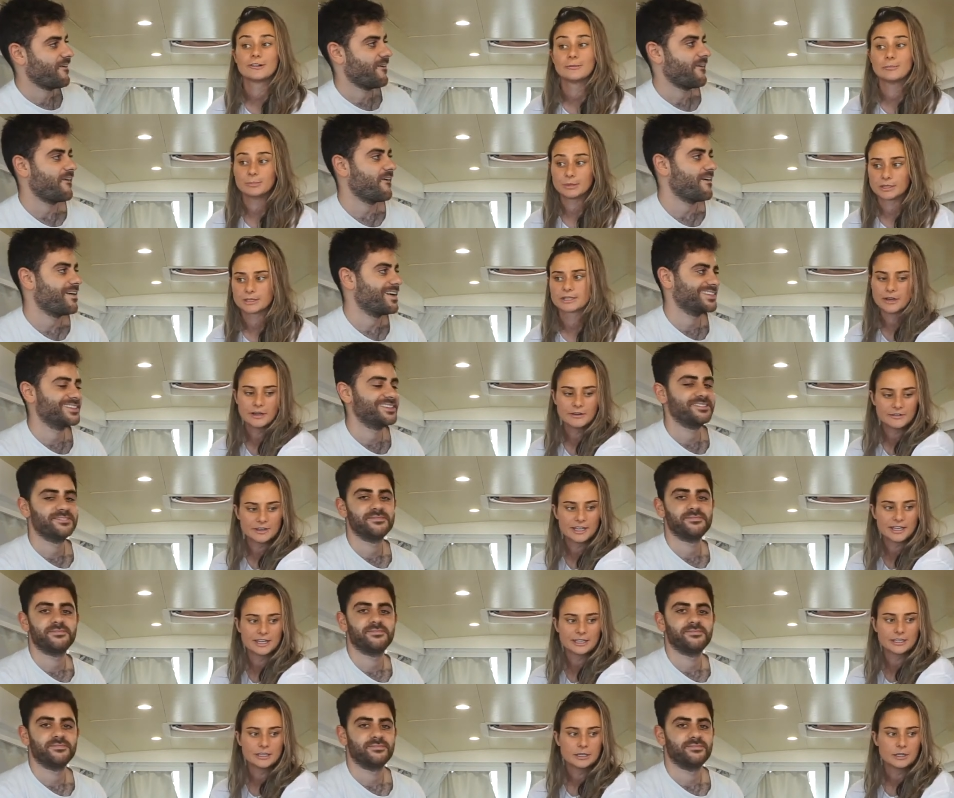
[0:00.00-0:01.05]
Speaker 1: building a
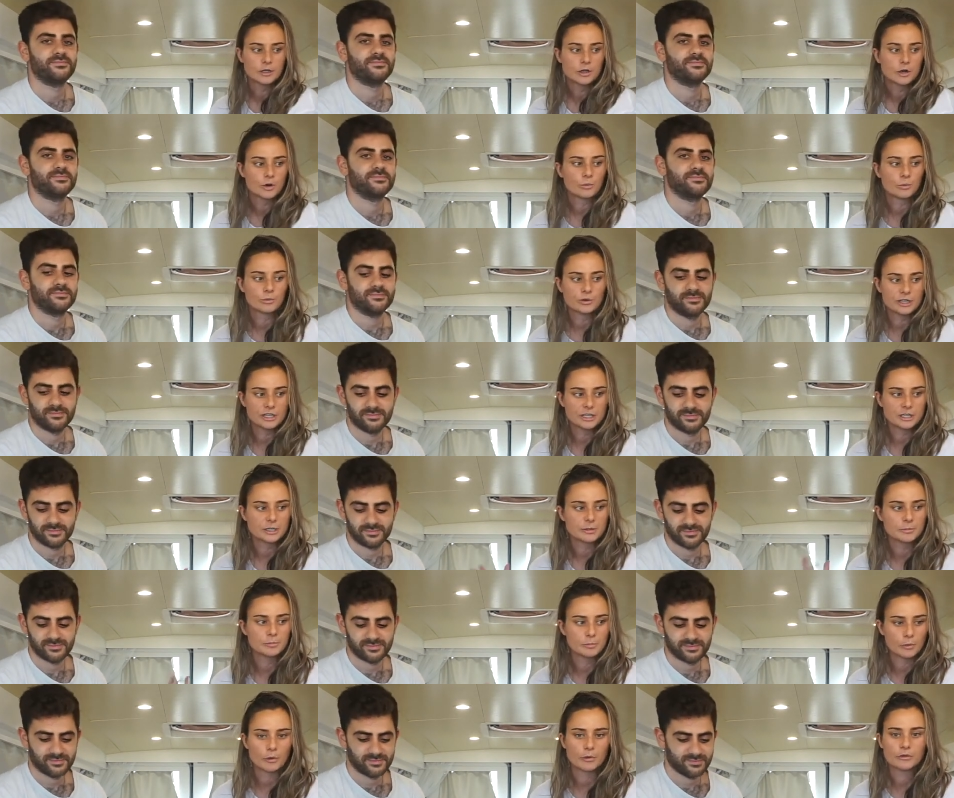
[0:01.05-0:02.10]
van. We
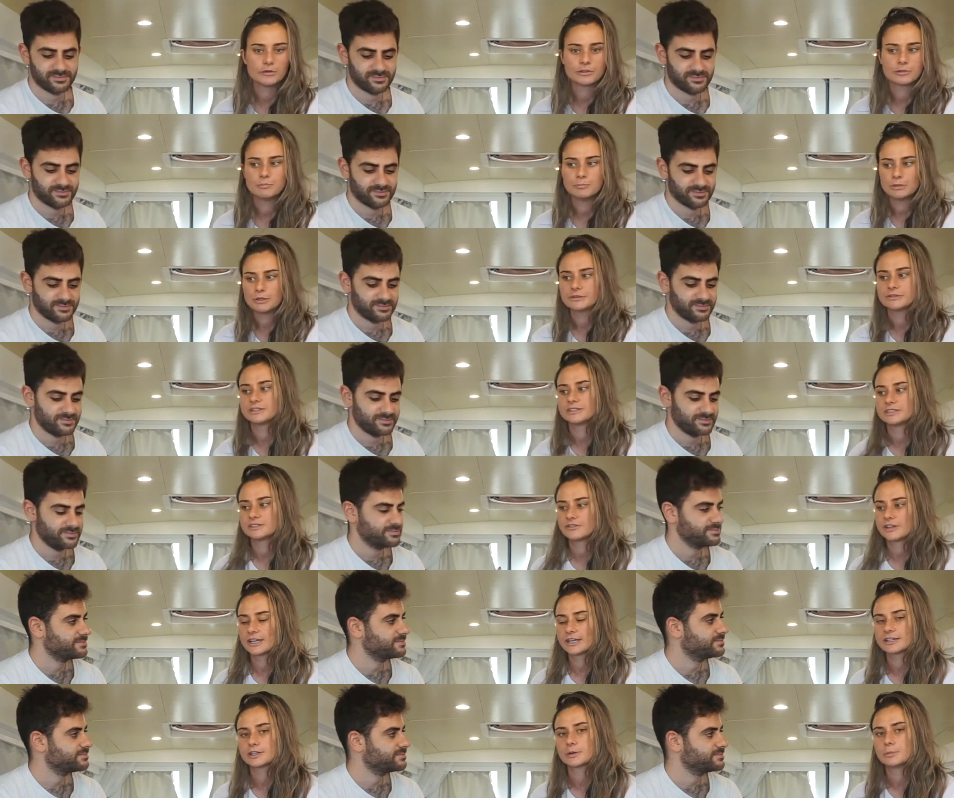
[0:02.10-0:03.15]
both built this
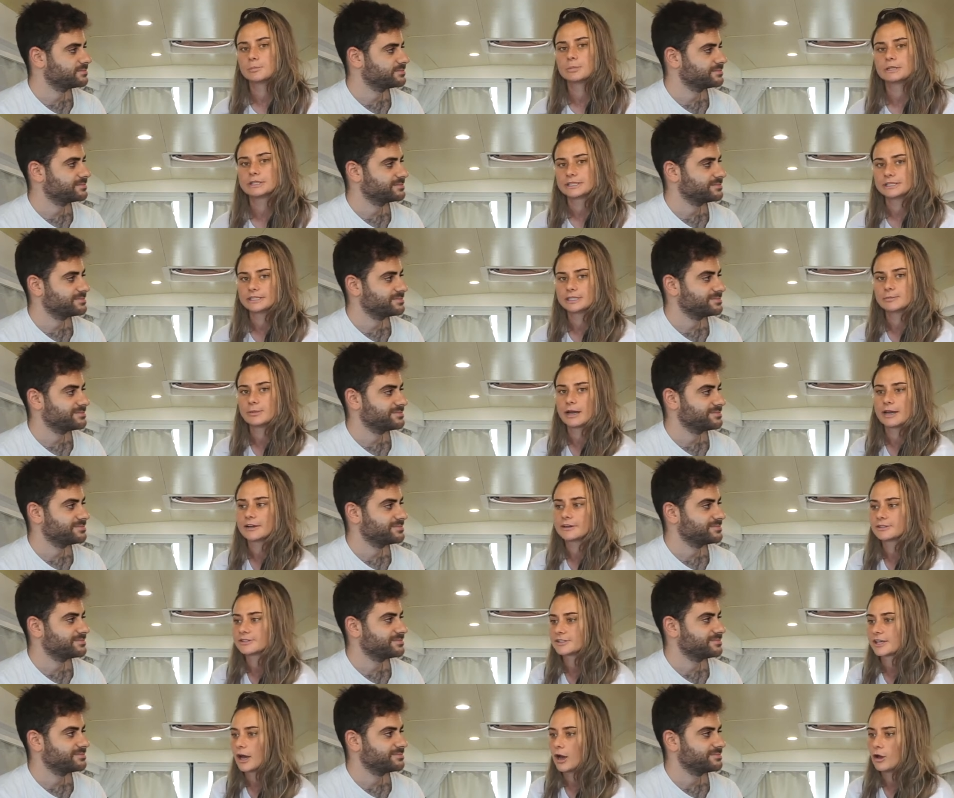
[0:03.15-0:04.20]
van completely by
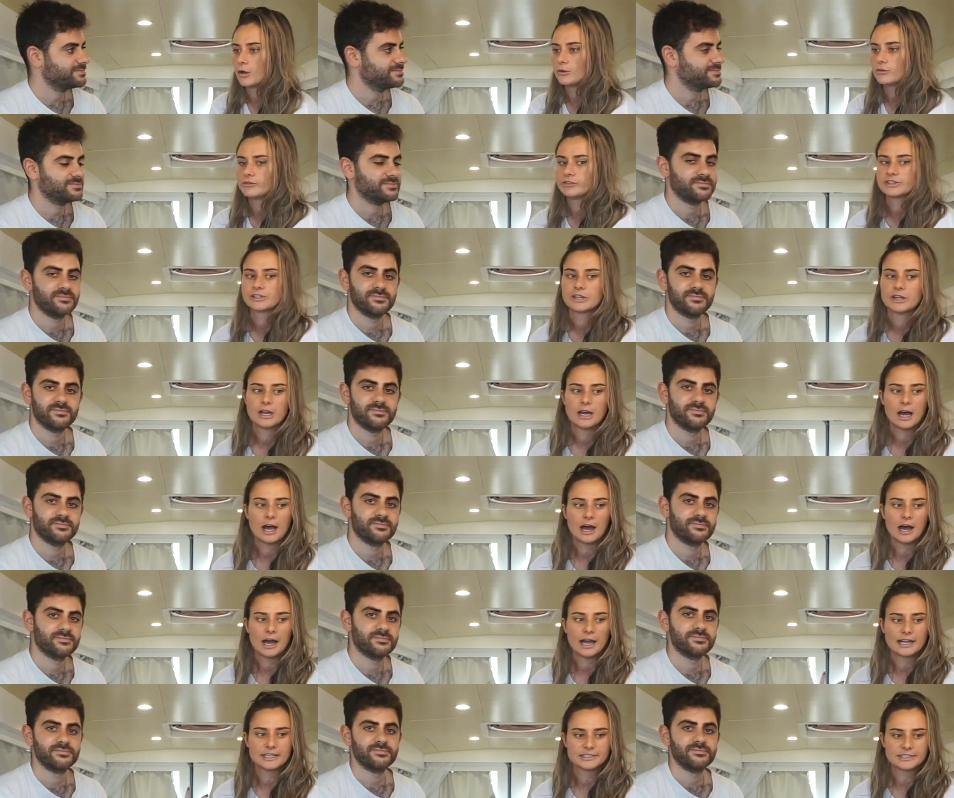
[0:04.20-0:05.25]
ourselves.
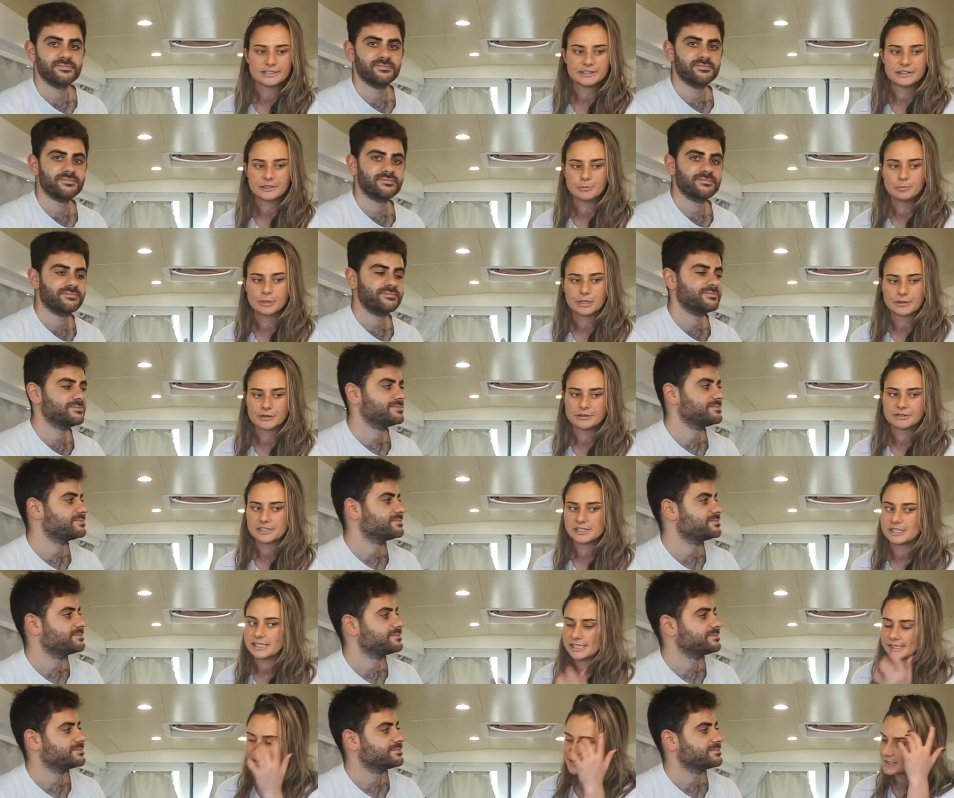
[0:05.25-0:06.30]
I did the build
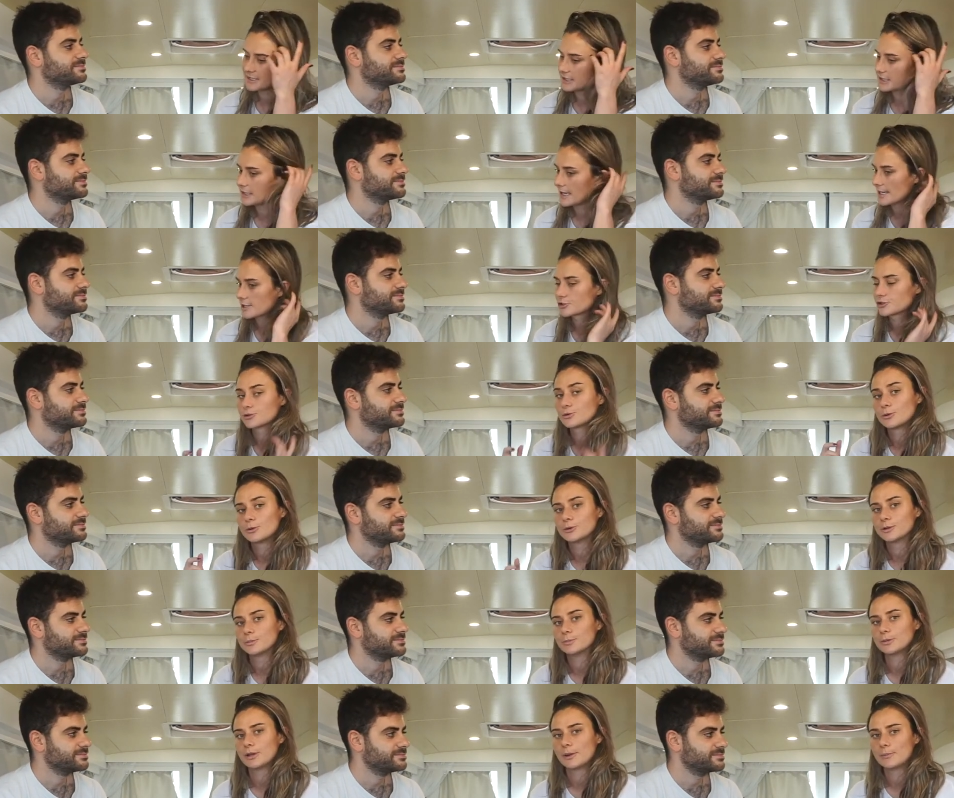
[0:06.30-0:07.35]
and he did electrical
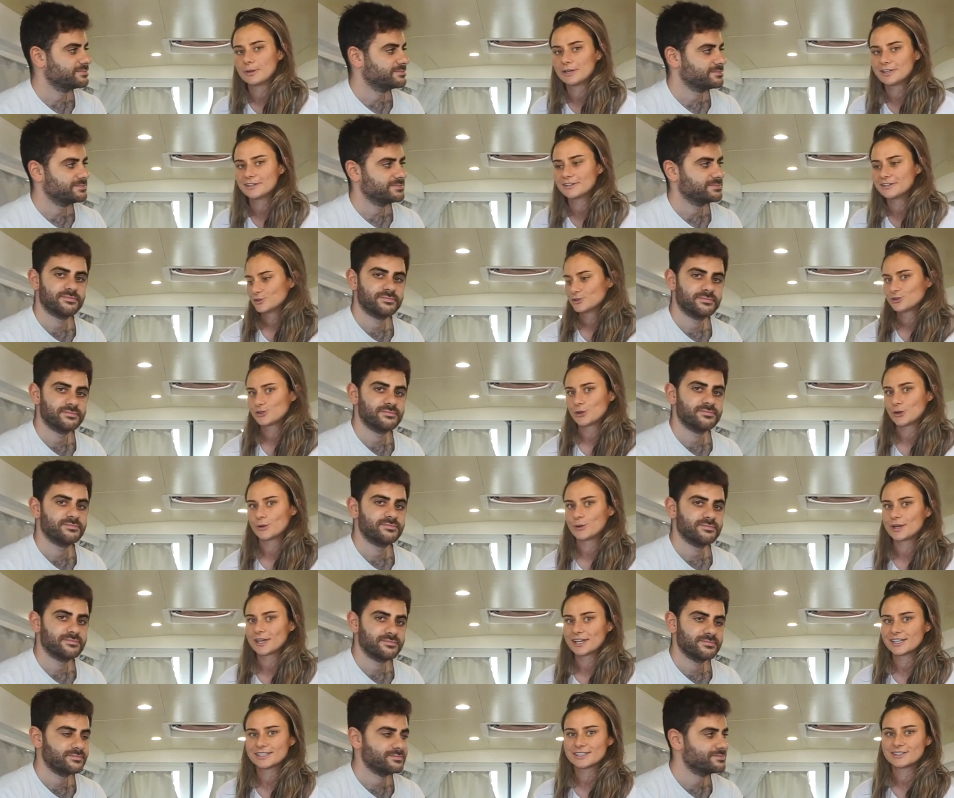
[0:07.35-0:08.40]
and plumbing. So
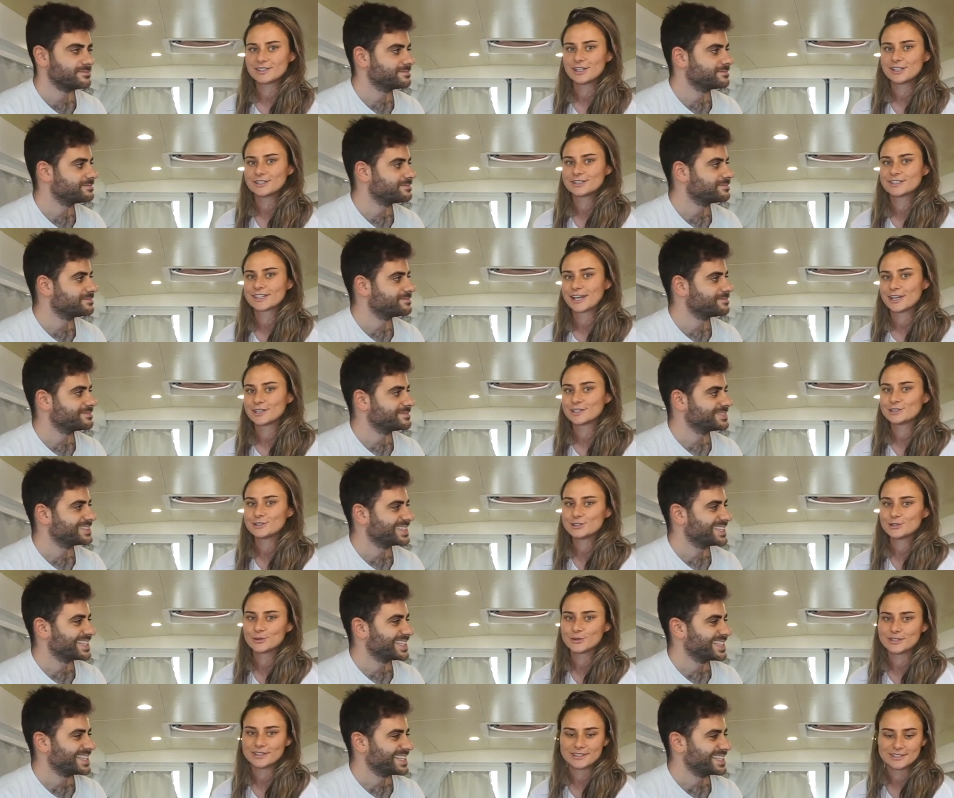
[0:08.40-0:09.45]
I guess let's get into it.